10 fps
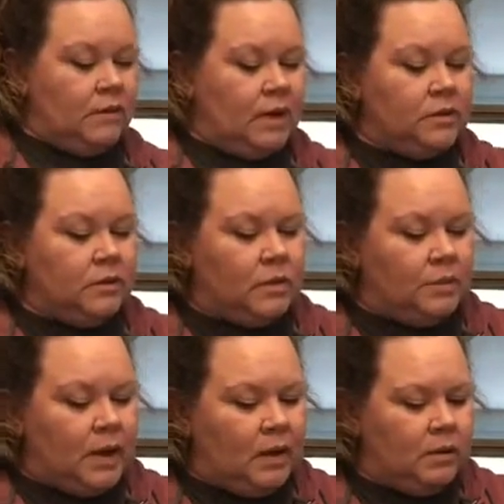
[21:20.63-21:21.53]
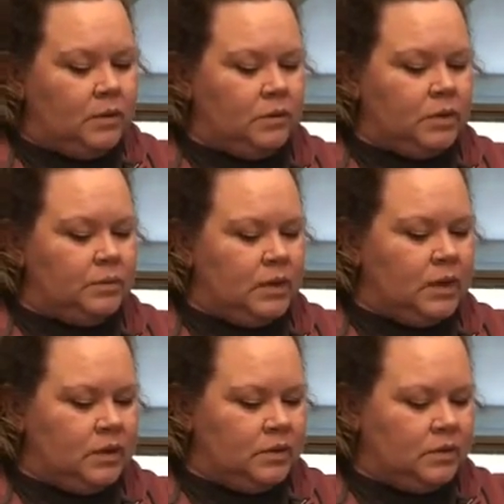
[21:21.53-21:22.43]
to rip out was
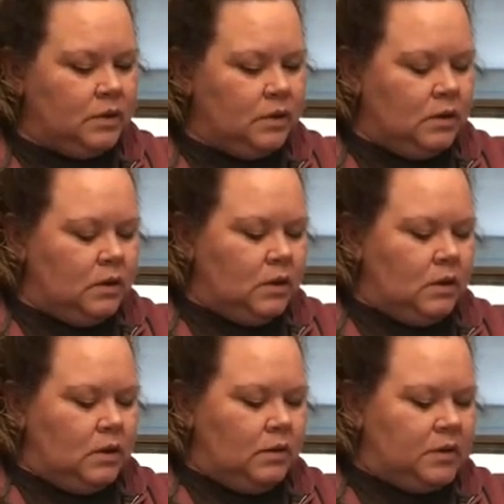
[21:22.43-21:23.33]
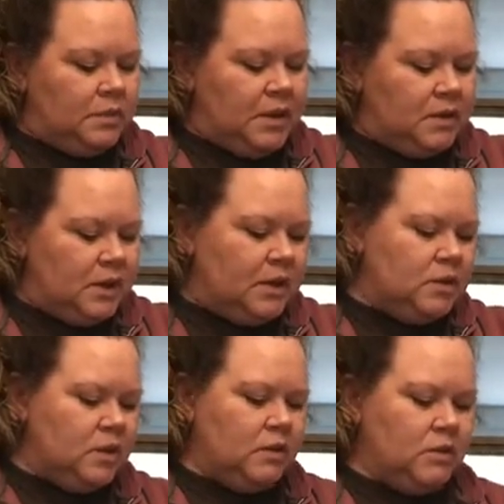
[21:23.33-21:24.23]
because I wasn't paying
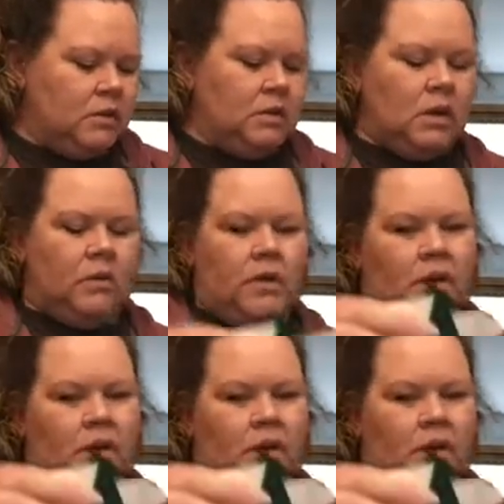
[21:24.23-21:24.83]
attention, and when I